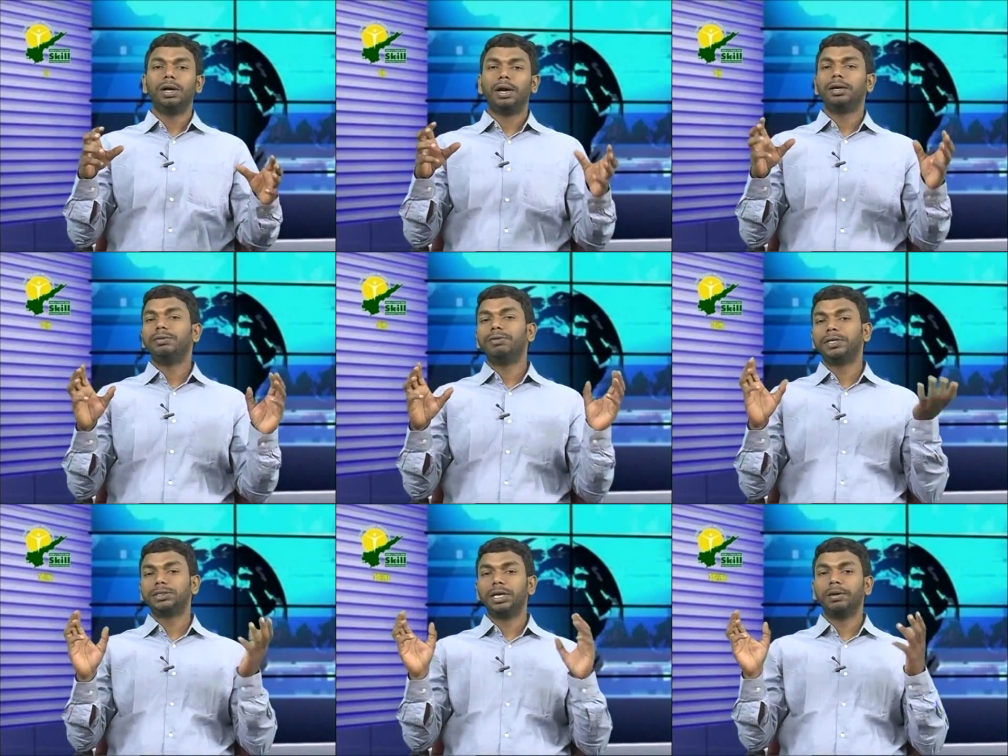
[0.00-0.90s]
And if I
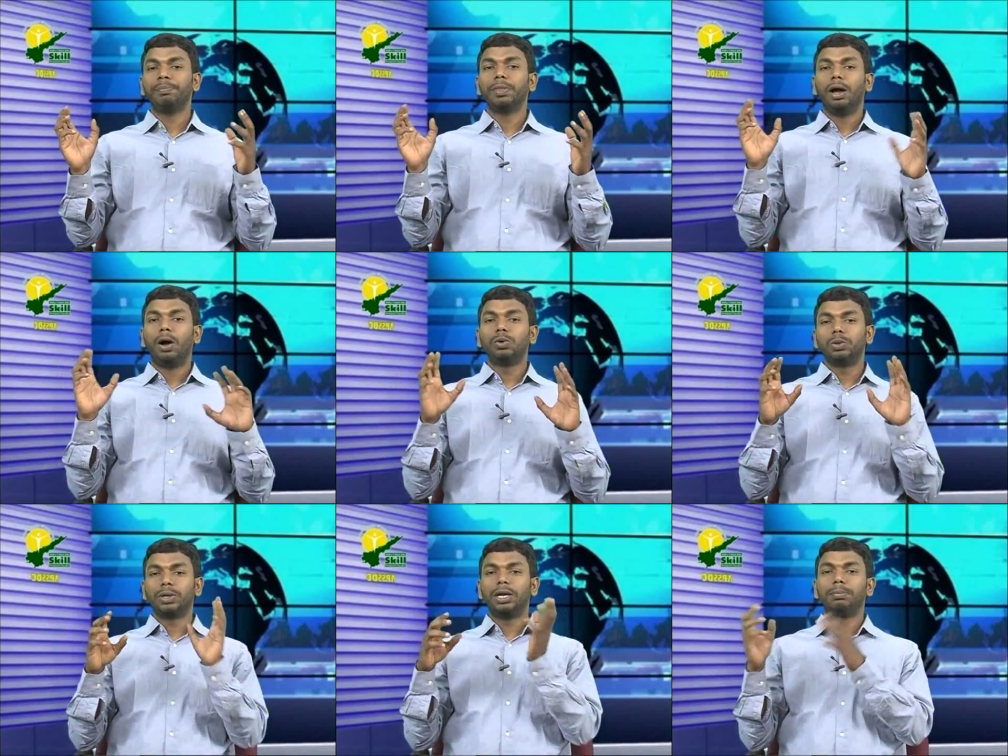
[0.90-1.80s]
say how
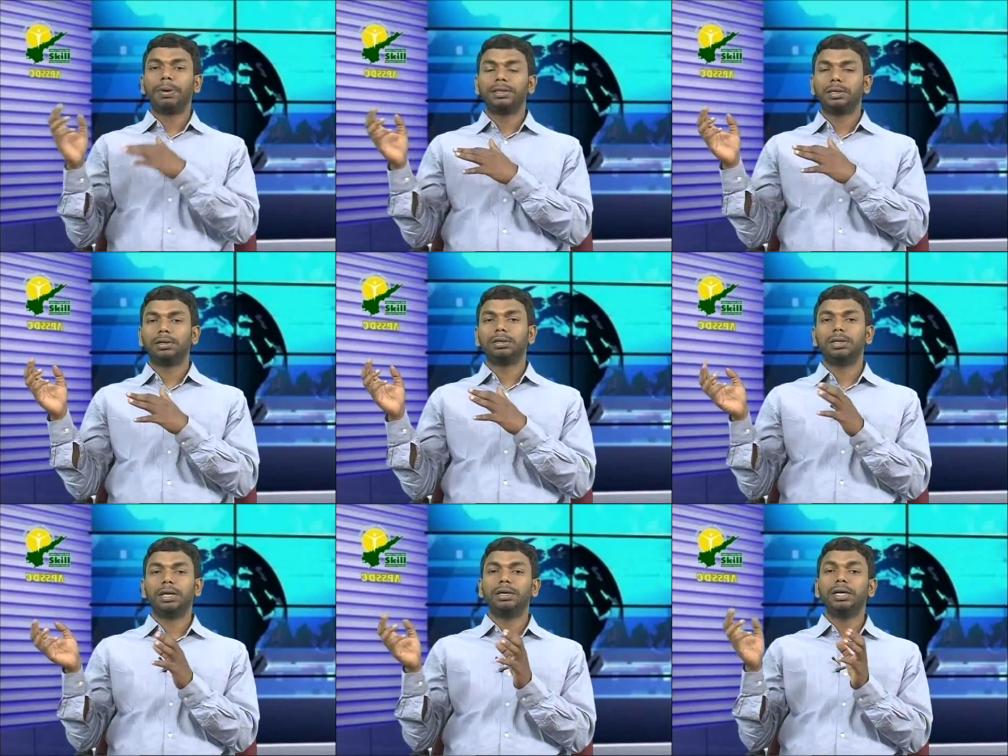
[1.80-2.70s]
to kill Python,
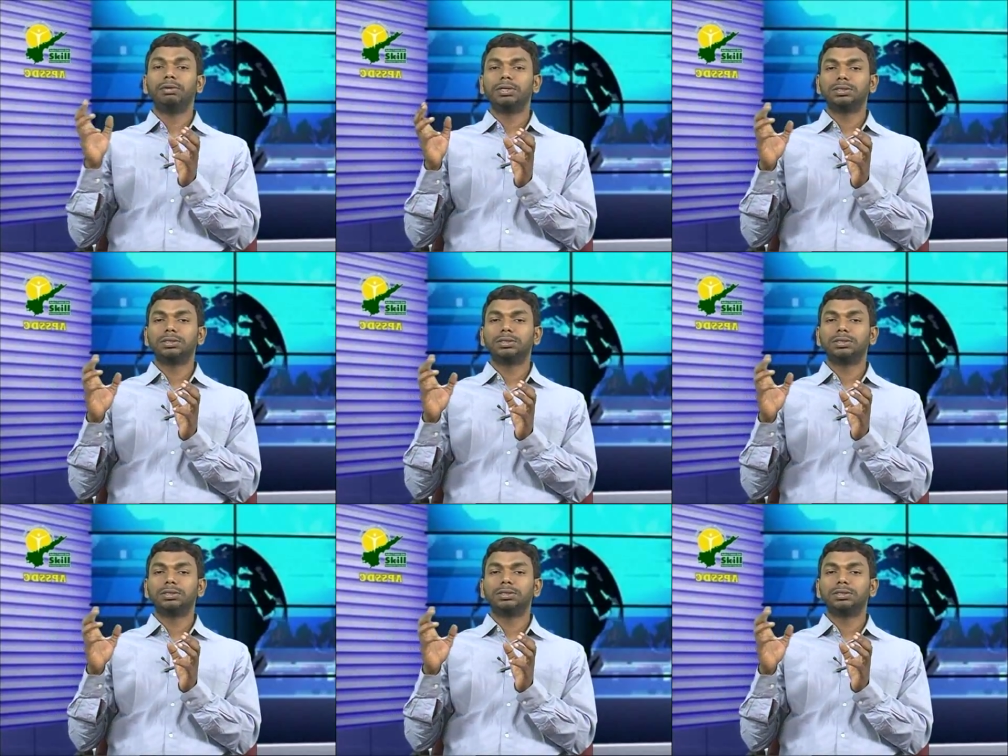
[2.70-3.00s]
then it